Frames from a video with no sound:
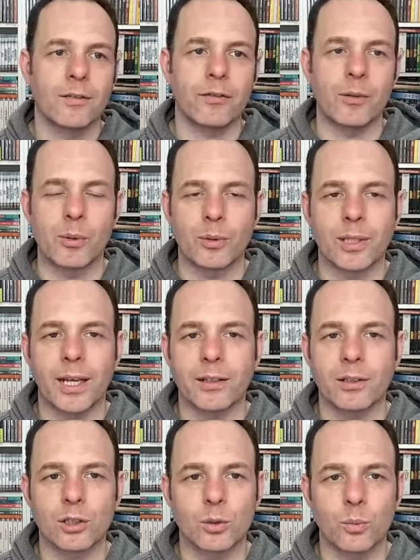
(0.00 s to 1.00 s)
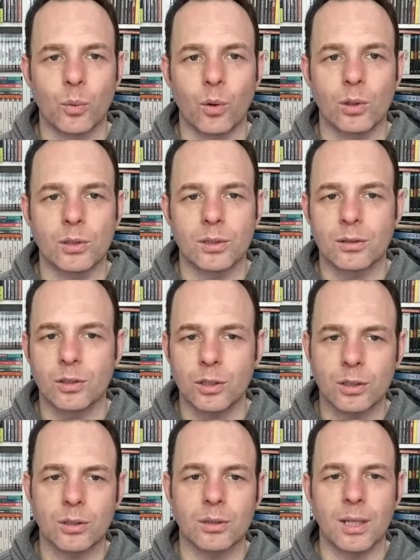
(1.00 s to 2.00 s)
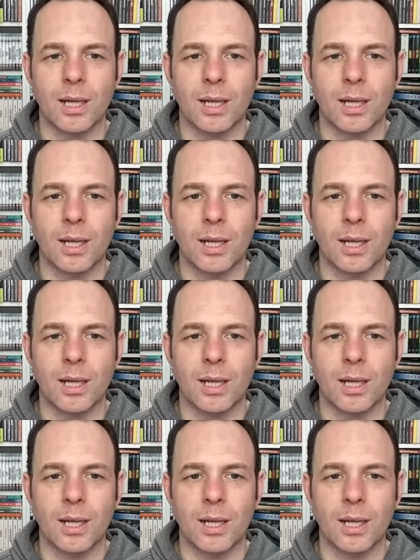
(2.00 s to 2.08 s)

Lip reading: Female Tigers, was just